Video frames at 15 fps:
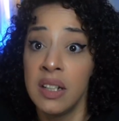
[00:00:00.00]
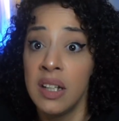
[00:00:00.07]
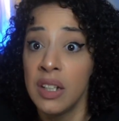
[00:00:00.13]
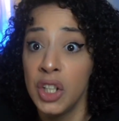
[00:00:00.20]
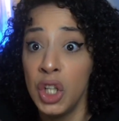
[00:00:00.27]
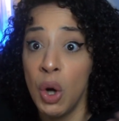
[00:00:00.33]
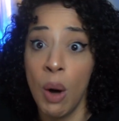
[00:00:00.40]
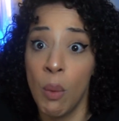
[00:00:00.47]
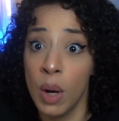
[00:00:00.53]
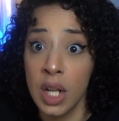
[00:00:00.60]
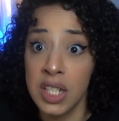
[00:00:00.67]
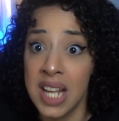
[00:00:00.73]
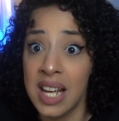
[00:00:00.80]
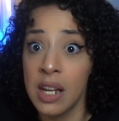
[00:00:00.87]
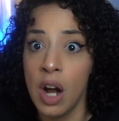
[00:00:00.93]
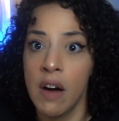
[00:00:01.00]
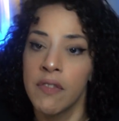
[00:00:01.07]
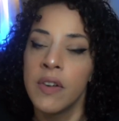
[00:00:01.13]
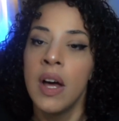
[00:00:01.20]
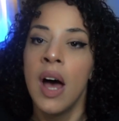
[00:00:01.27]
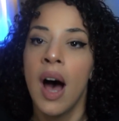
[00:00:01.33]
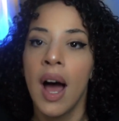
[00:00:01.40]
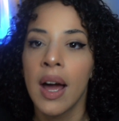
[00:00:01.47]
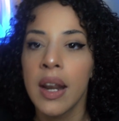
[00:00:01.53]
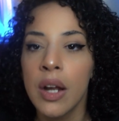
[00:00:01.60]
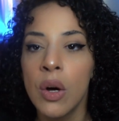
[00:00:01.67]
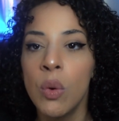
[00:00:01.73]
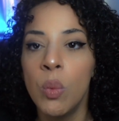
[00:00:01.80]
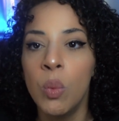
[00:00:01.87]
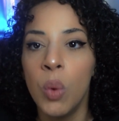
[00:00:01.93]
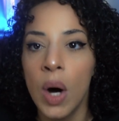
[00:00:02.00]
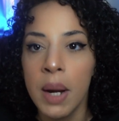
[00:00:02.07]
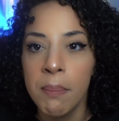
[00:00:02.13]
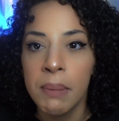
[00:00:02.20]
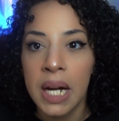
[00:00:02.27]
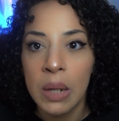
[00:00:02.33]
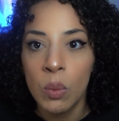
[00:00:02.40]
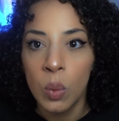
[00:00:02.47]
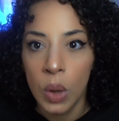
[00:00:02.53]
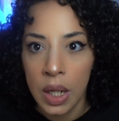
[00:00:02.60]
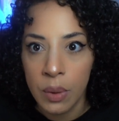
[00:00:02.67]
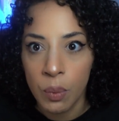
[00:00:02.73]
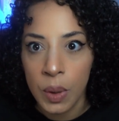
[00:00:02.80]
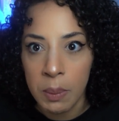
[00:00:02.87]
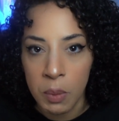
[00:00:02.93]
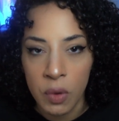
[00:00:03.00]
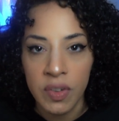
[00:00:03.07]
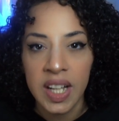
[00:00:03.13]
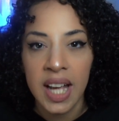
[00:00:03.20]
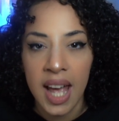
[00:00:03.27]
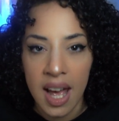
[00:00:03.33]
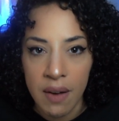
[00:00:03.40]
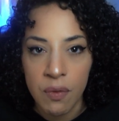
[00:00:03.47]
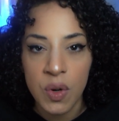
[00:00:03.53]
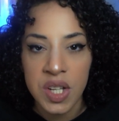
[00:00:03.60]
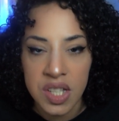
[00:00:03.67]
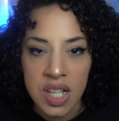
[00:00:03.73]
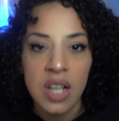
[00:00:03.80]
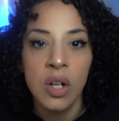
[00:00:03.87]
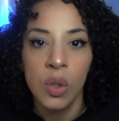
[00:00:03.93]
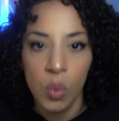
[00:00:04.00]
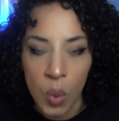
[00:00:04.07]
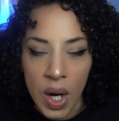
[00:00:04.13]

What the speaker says: You know, I want to take it off. I gotta go one by one, removing every single